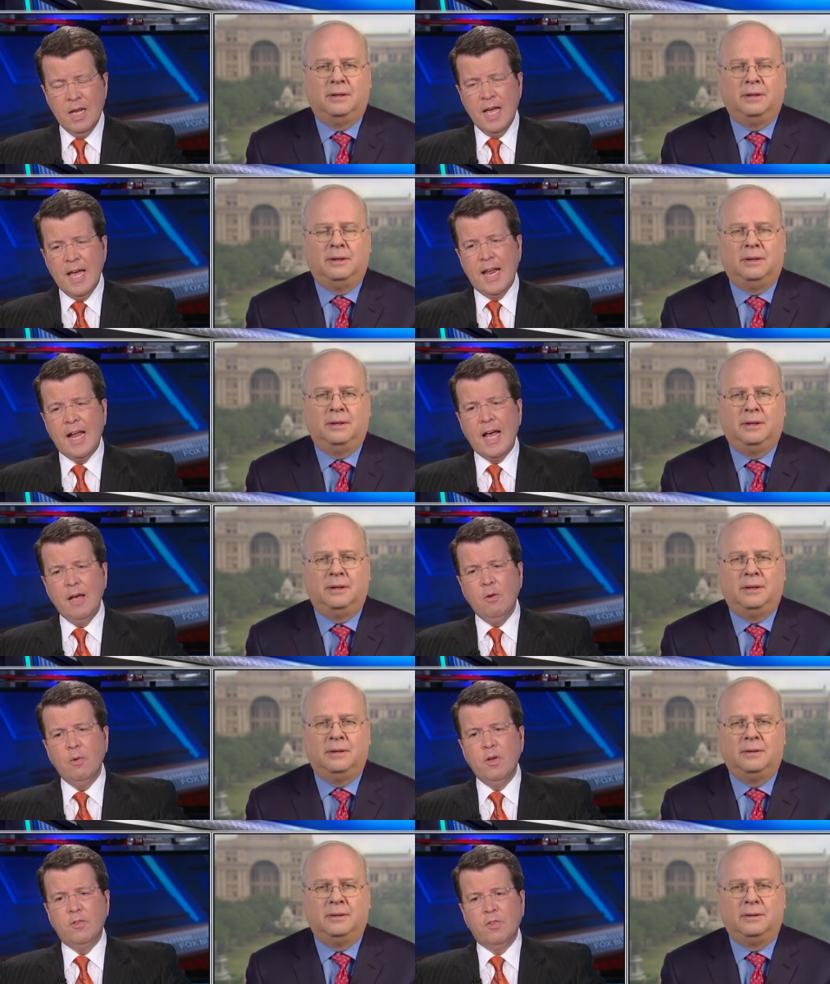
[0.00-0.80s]
Speaker 1: And I
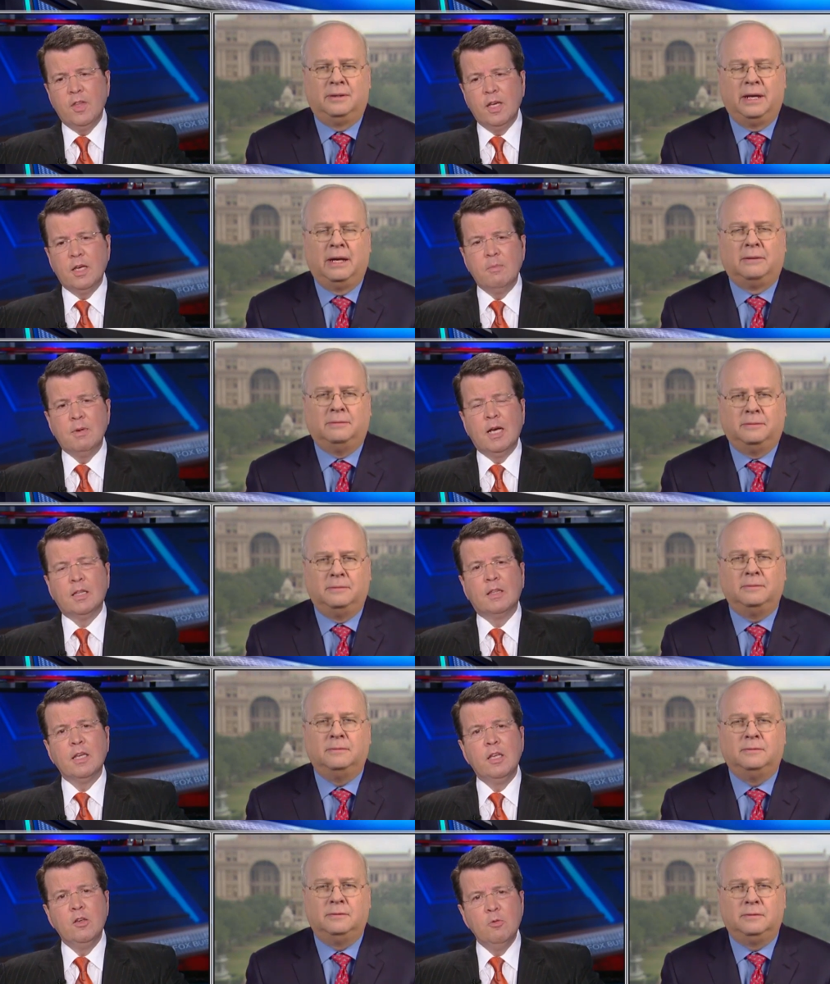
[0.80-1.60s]
always think yeah. about
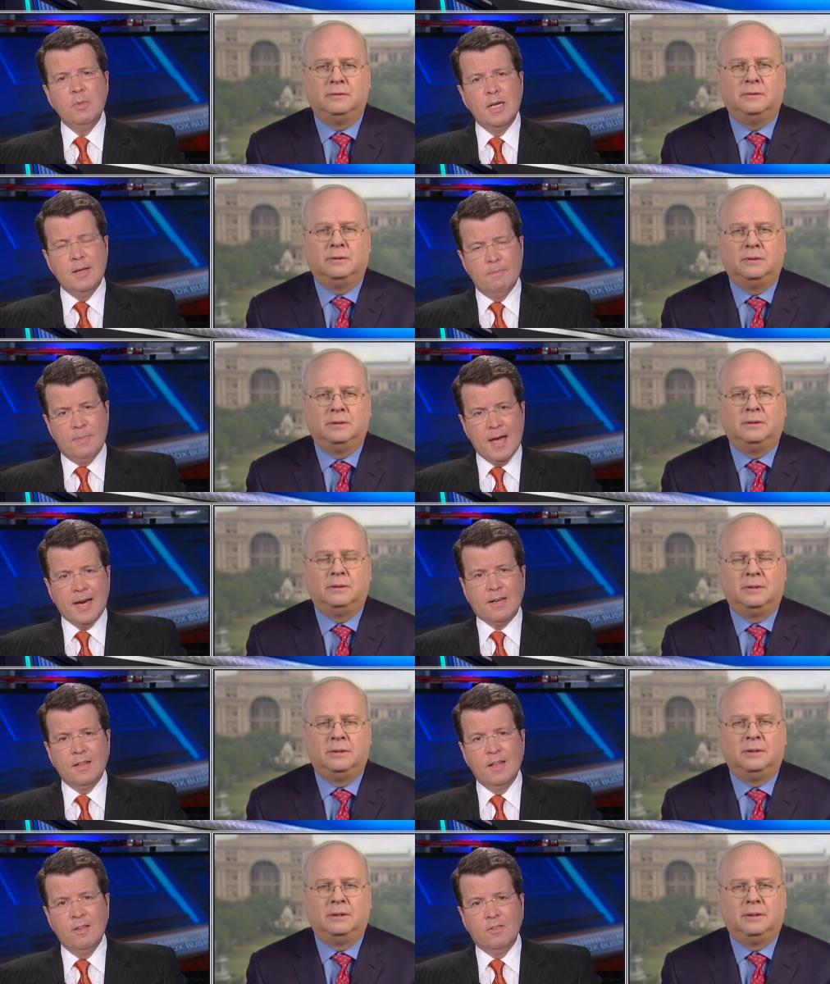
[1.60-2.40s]
the human
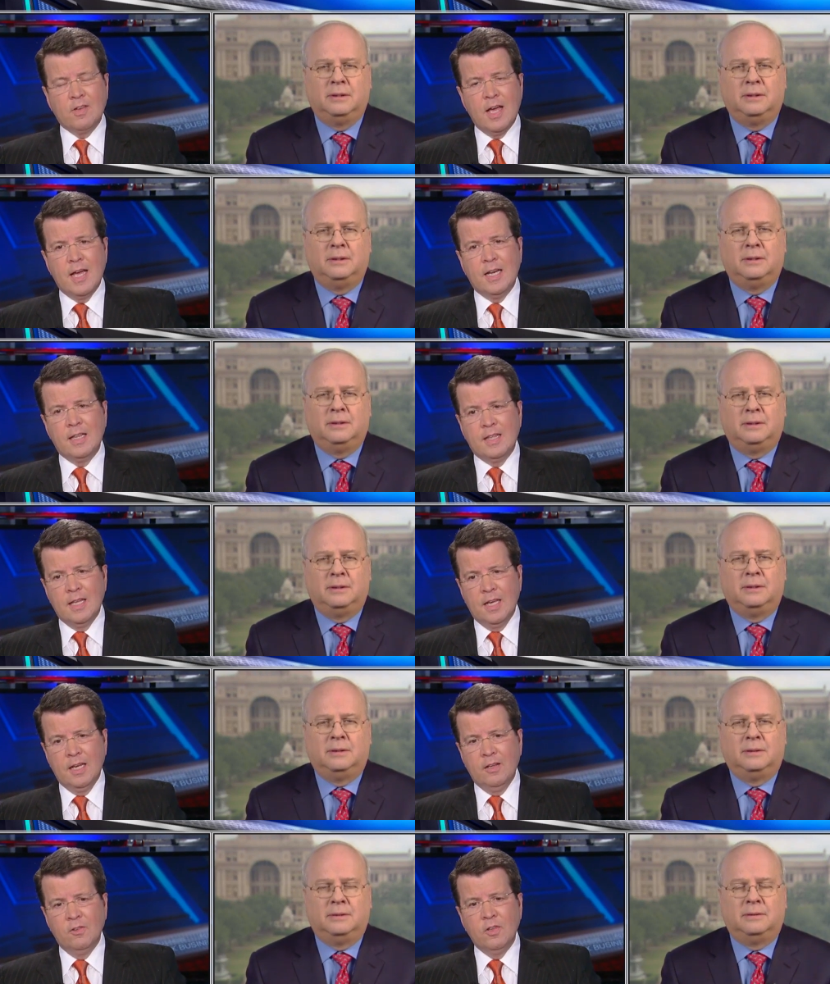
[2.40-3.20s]
impact of these kind of
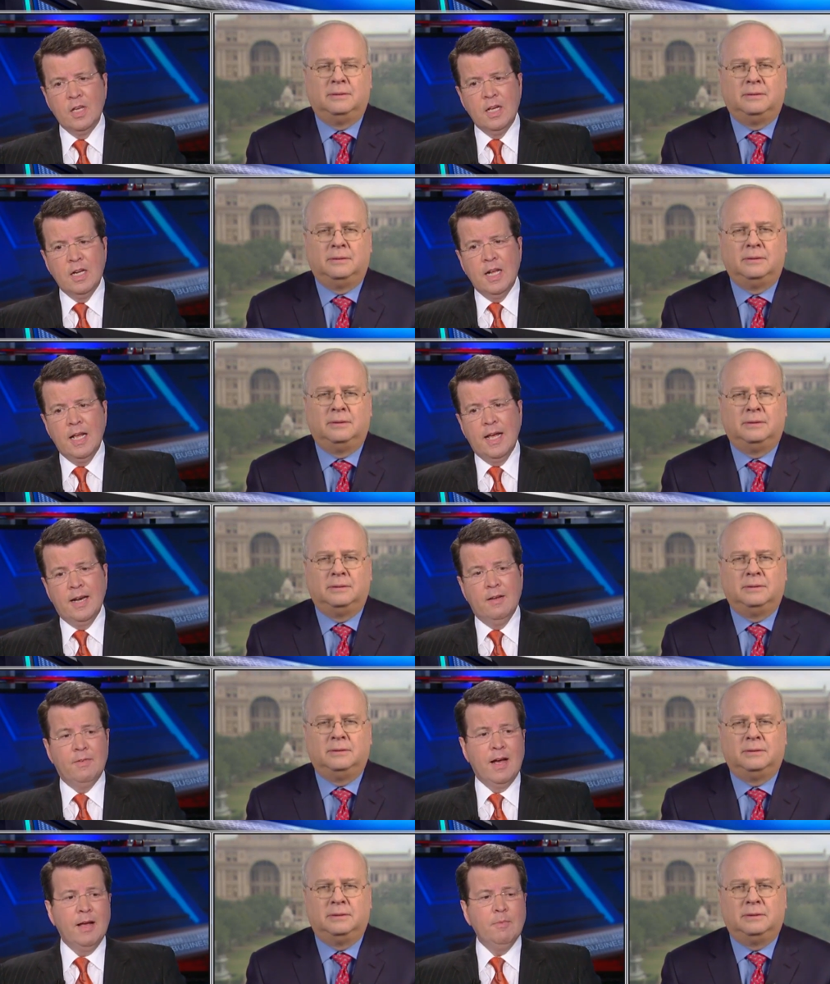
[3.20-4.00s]
things. And
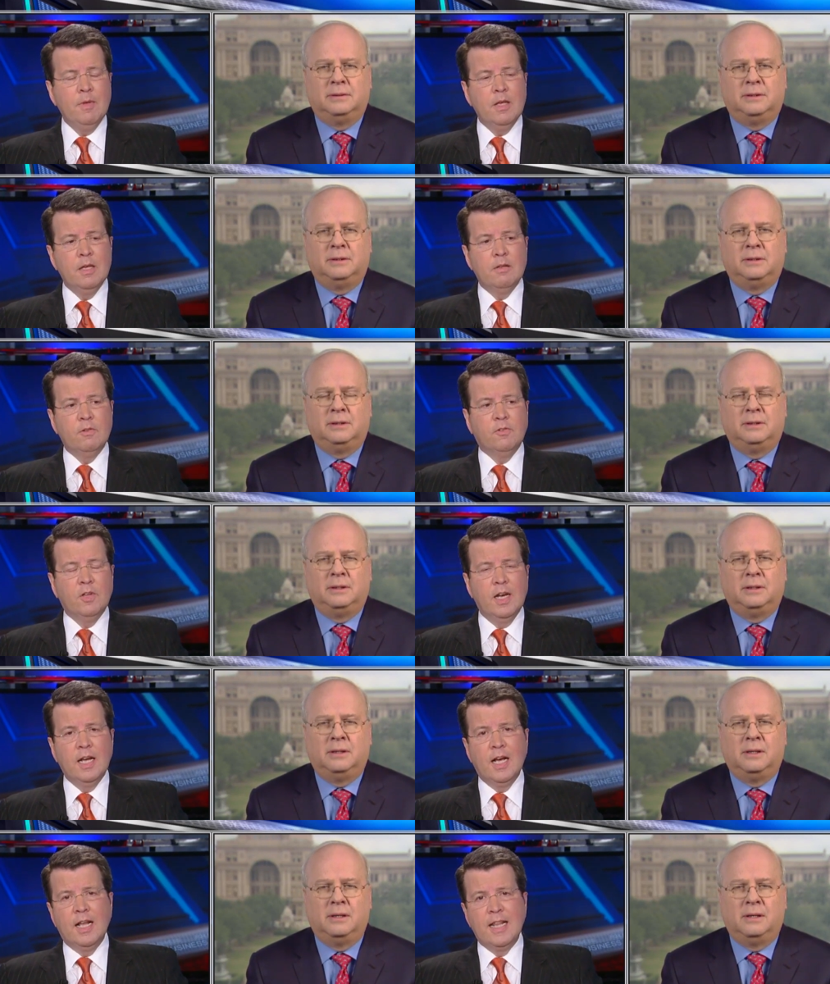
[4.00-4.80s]
if I'm eh,
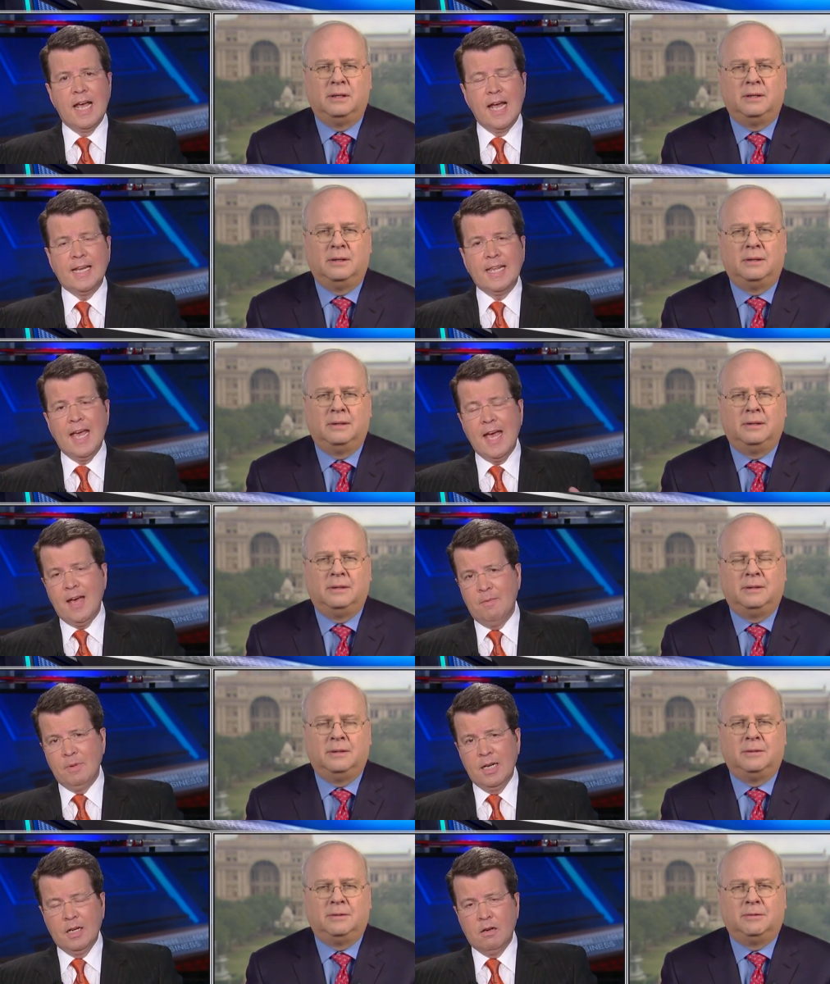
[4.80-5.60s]
sitting on that
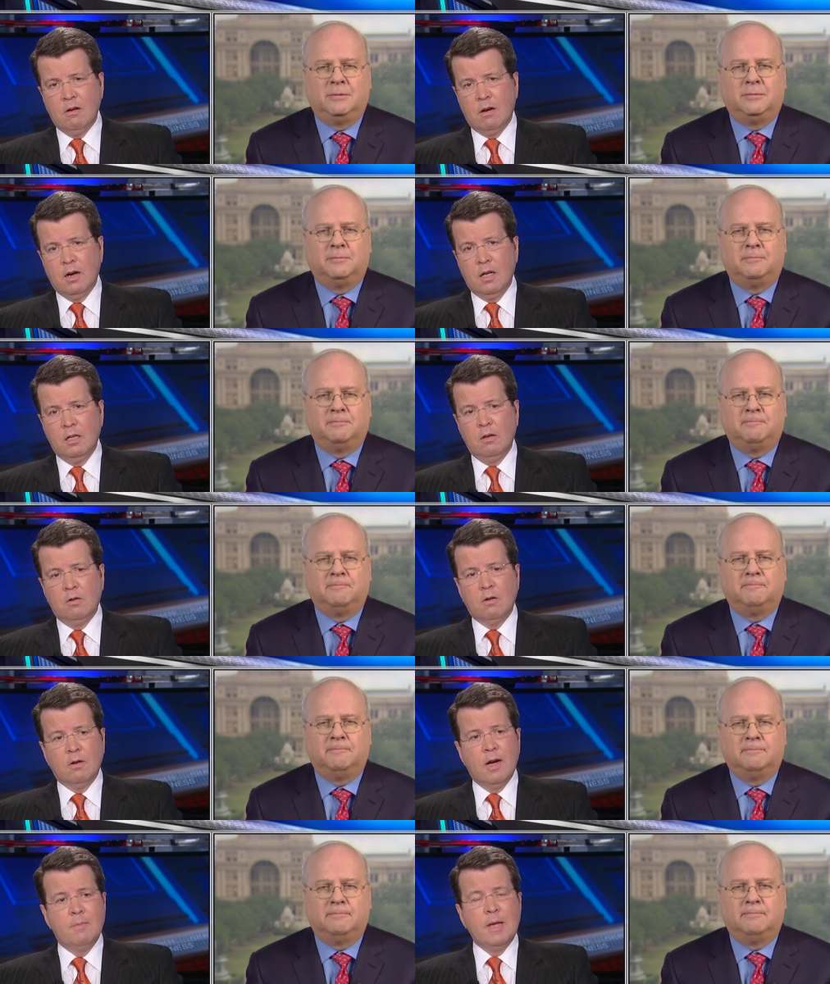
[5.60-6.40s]
cabinet, Karl,
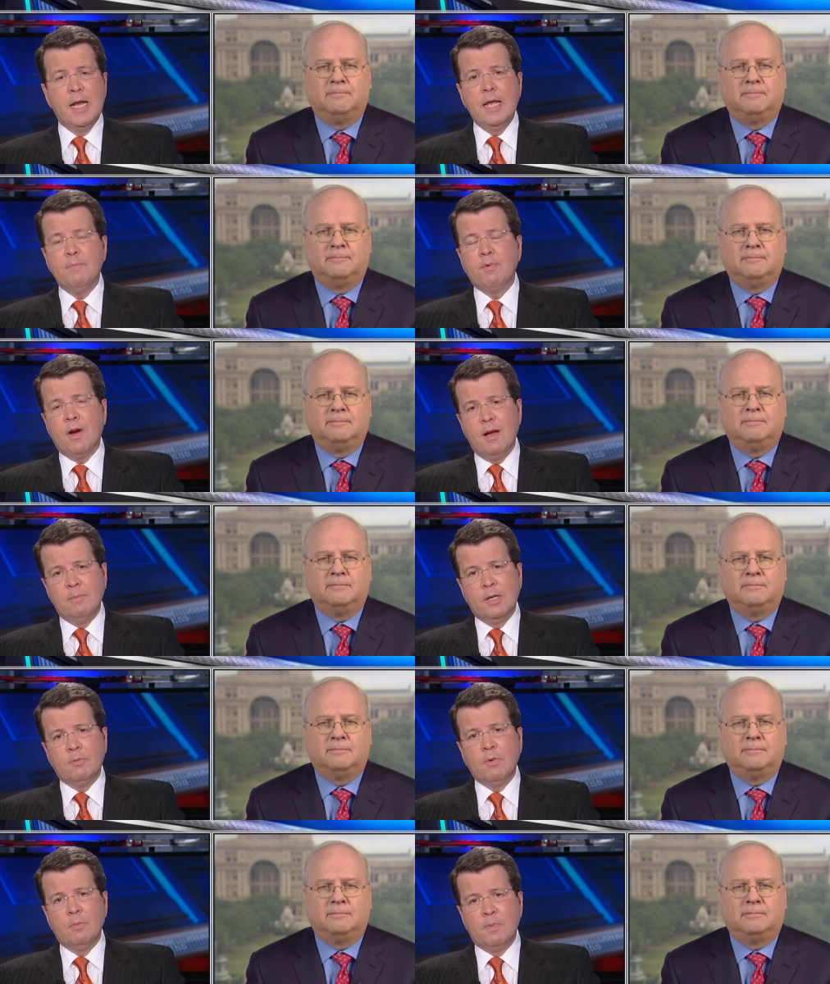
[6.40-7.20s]
or I'm any
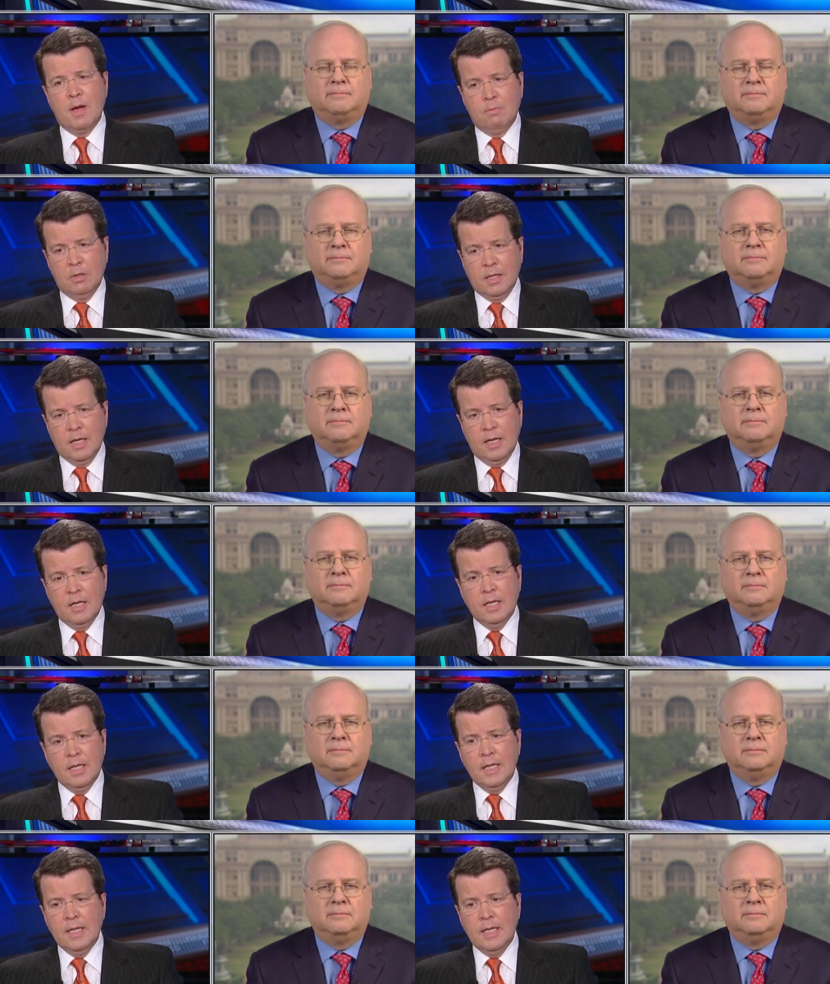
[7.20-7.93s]
prominent Republican,